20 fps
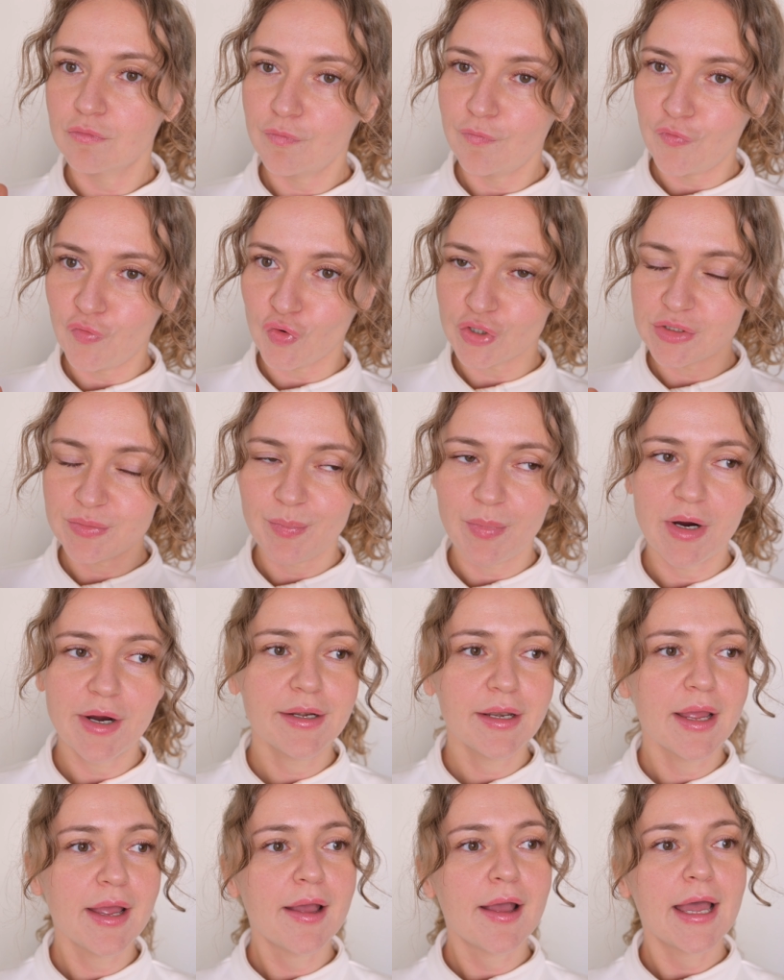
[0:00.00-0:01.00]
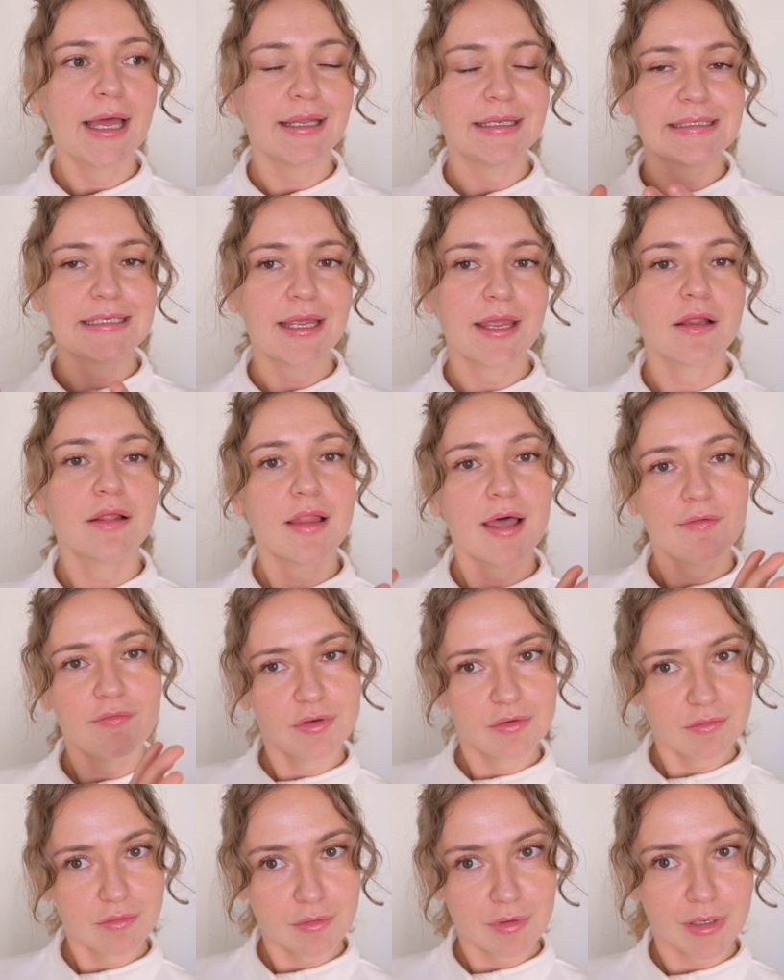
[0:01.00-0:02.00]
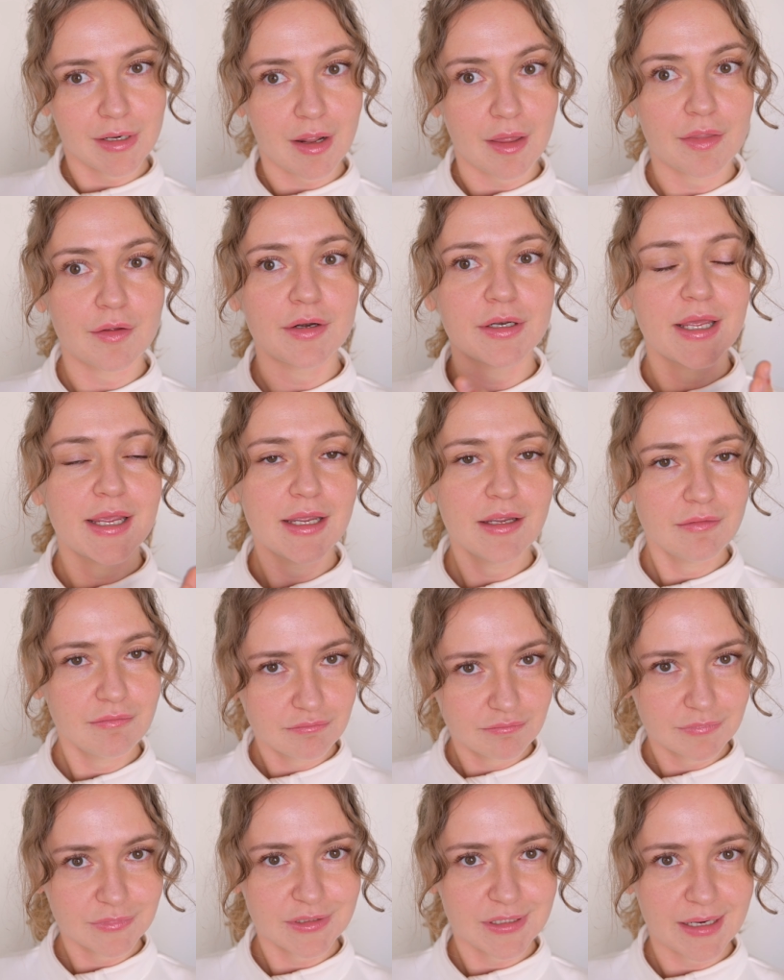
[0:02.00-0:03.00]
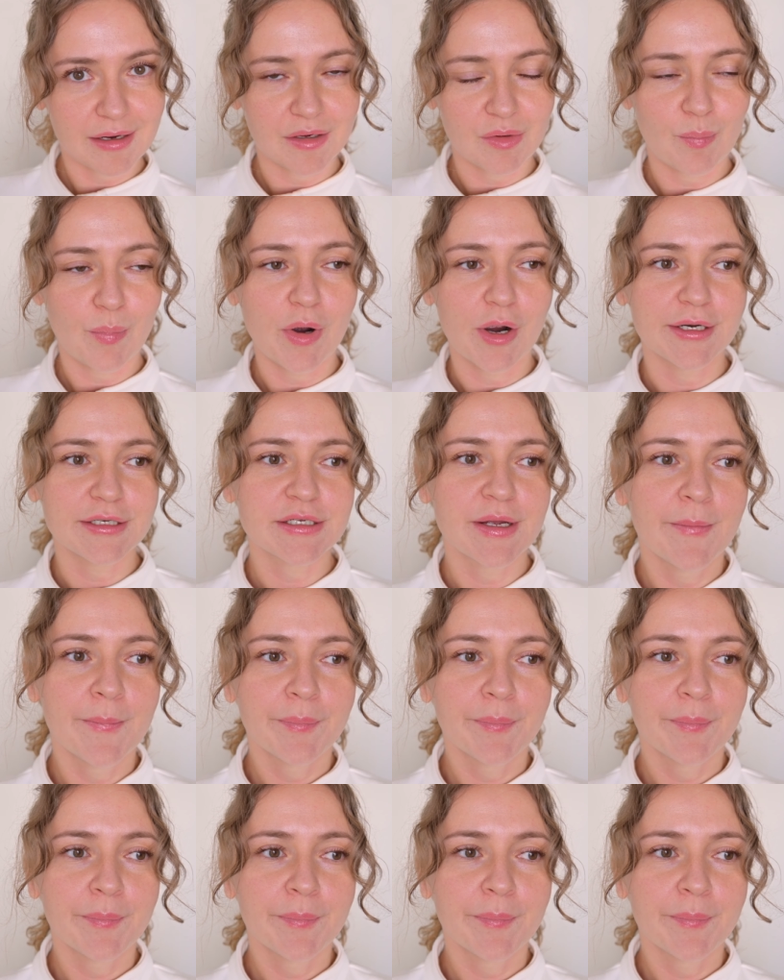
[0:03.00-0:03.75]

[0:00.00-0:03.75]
first part and day 11 another day second part.